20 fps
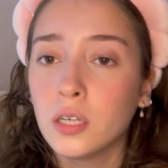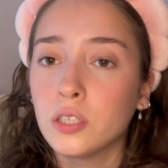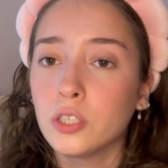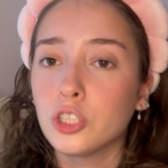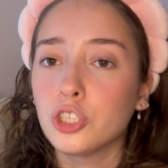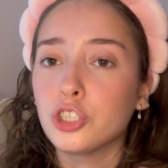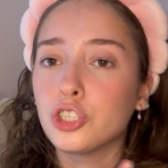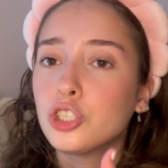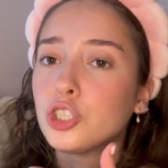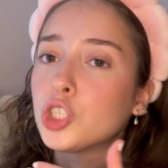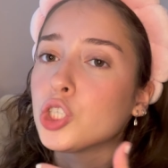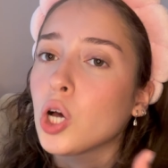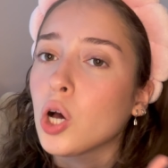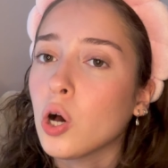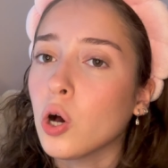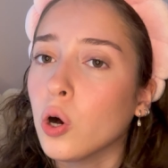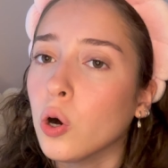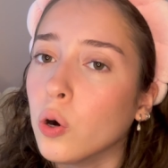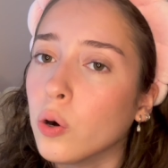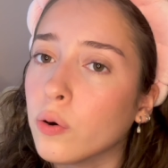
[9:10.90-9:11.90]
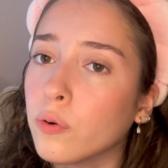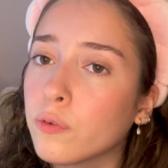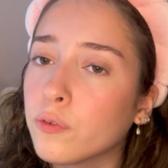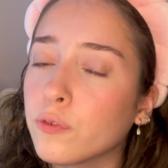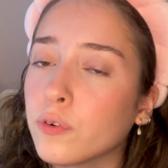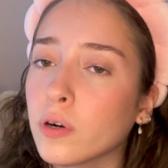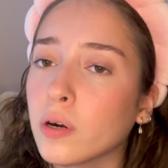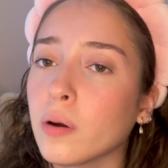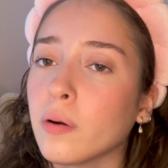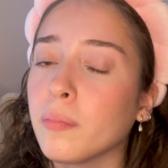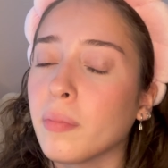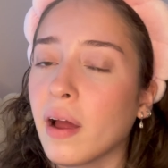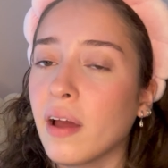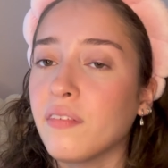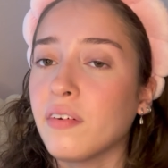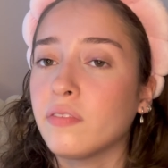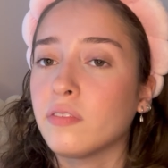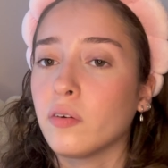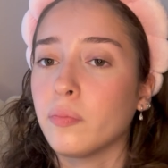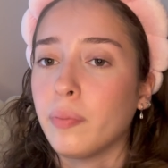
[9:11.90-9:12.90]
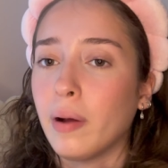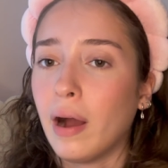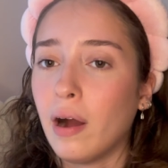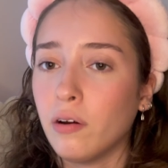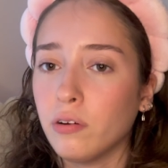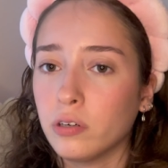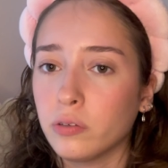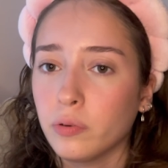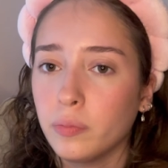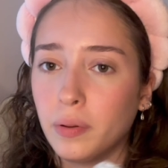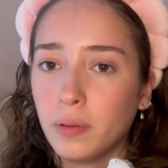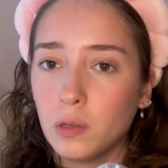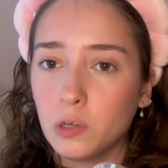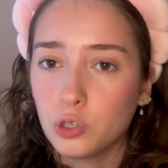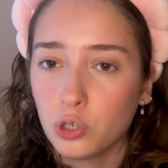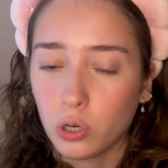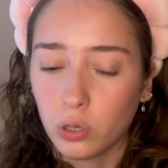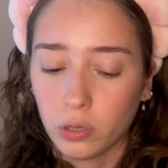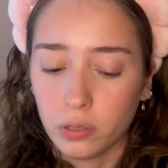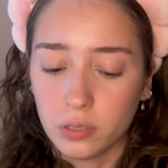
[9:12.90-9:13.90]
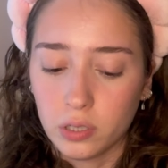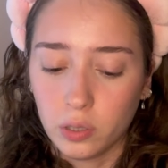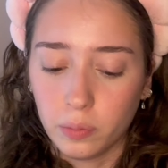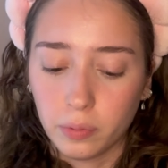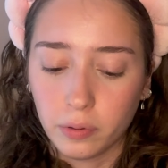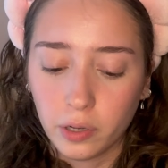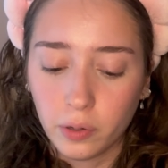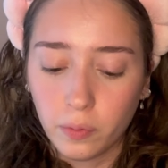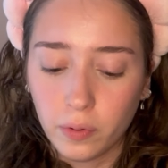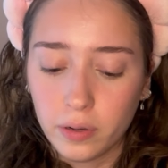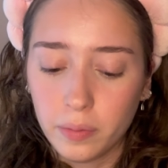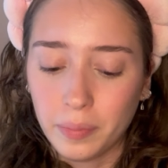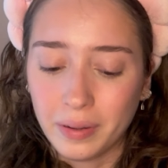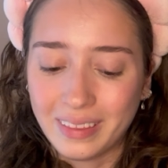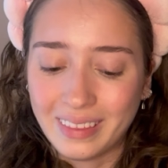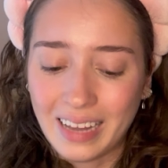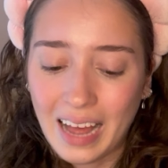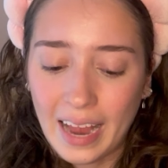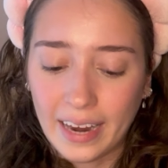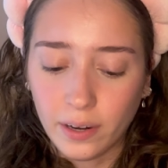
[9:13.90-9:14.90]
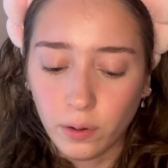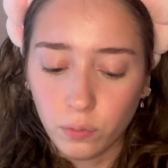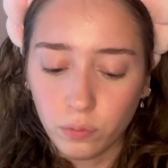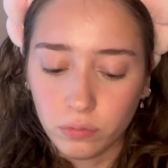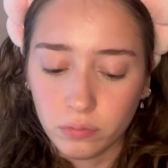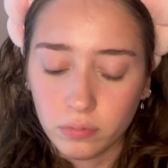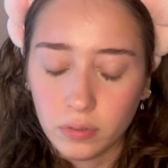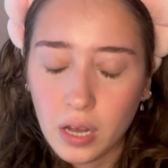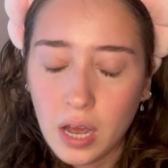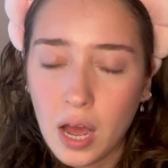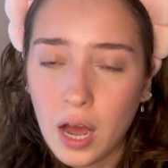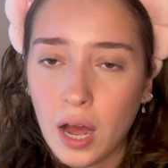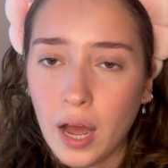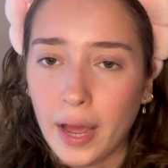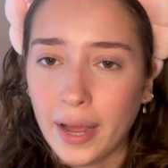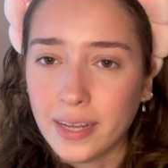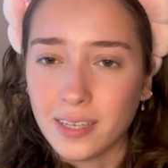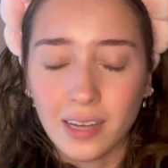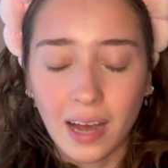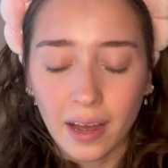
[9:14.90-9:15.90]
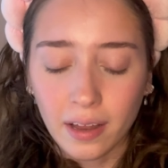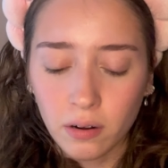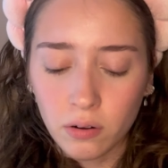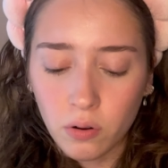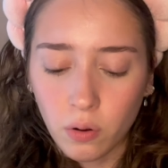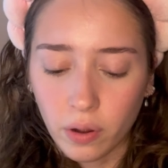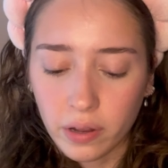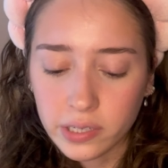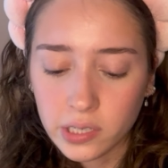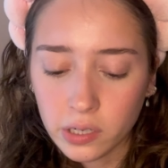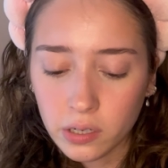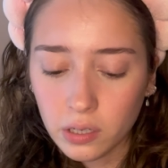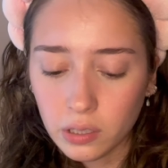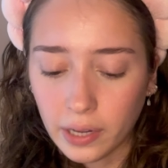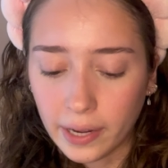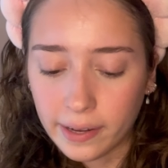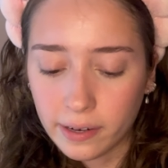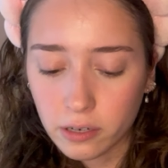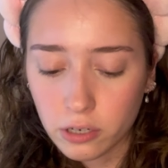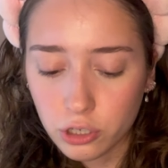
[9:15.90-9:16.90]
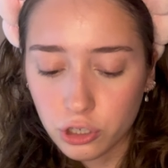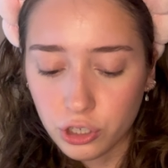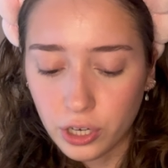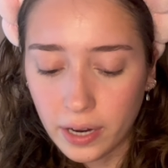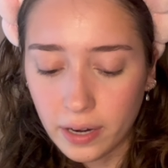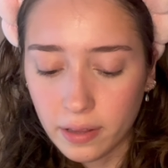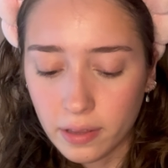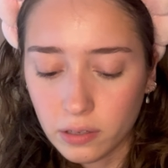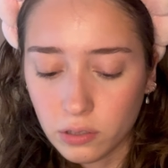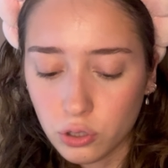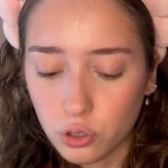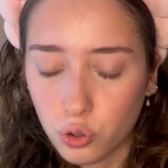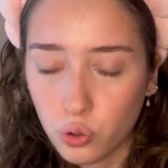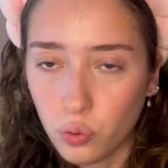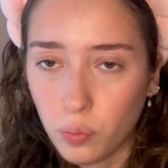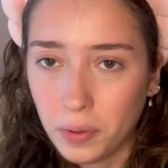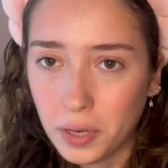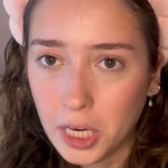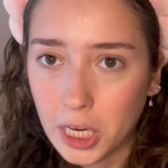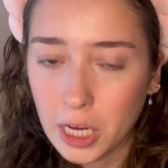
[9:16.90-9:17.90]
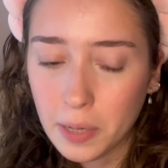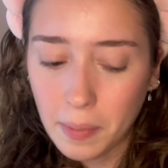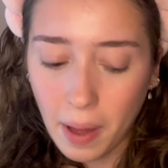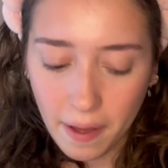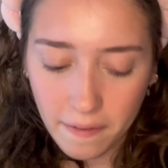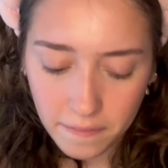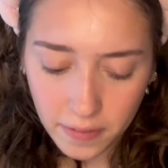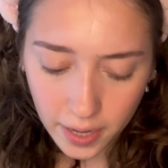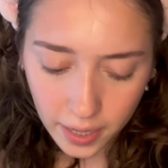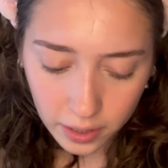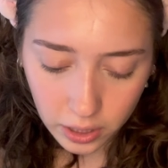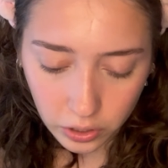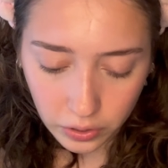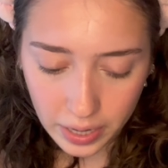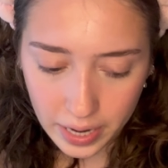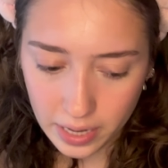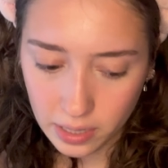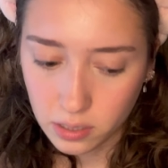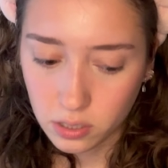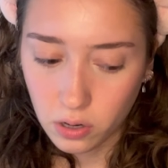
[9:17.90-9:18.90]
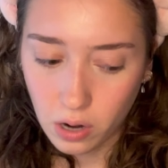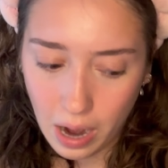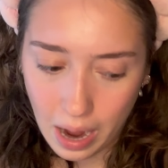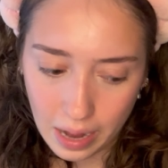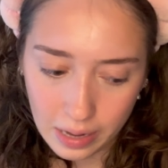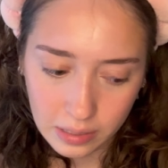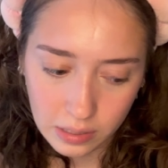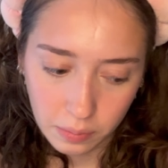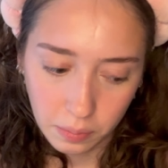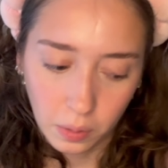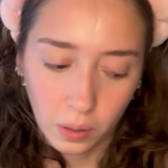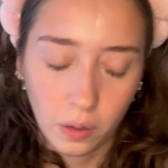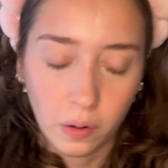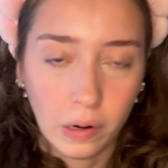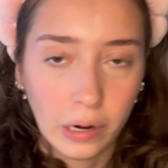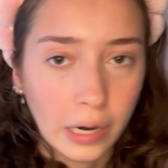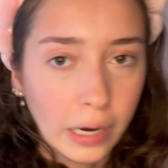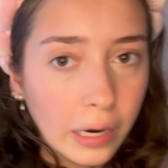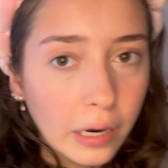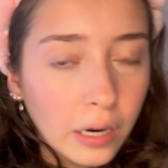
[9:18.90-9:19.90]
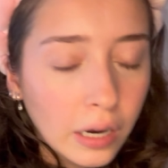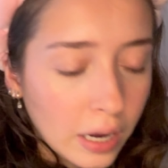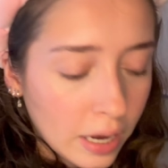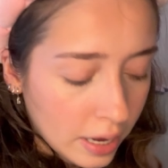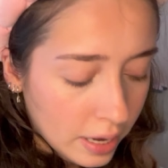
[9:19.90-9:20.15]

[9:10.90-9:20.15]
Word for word: So for my favorite powder would be the Charlotte Tilbury one, but I don't is I don't know, is there a lighter shade than two medium? I feel like there is. There has to be, right?